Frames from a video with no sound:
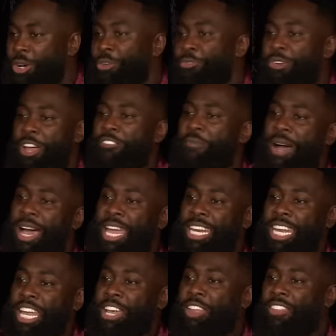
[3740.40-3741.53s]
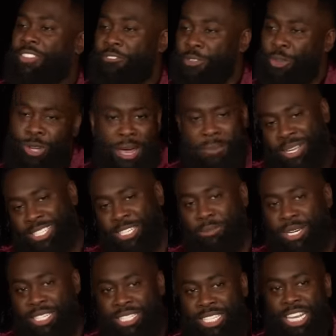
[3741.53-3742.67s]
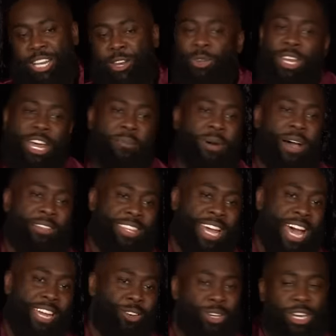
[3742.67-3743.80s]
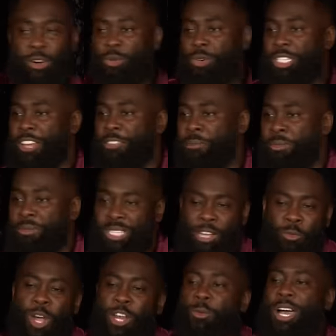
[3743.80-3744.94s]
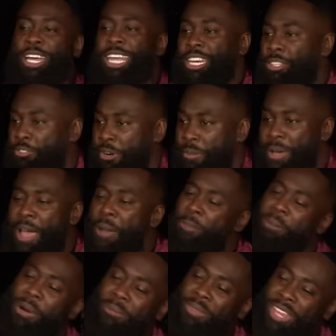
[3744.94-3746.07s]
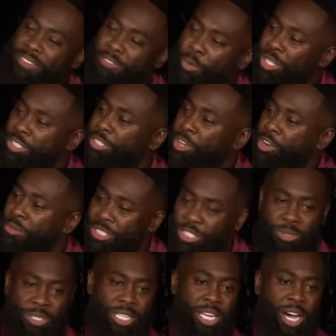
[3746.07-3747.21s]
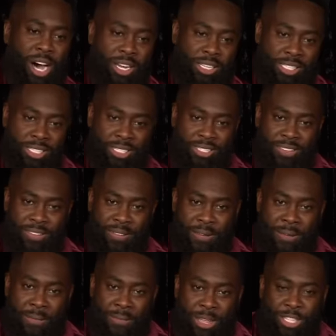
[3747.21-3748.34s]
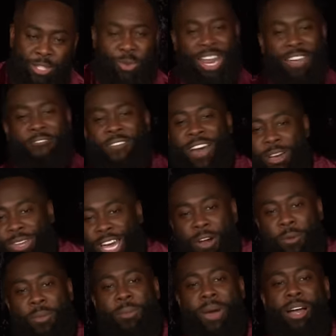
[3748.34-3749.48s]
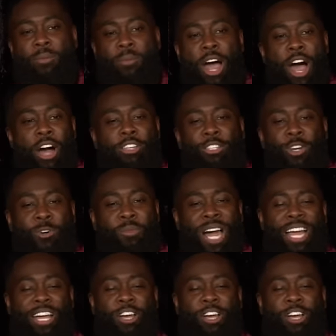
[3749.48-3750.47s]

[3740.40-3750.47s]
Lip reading: career of mine and looking at my siblings, looking at my dad, looking at all these other people saying, where do I get this from? My mum never once told me she was in the arts. So when I found out, when my aunt told me, I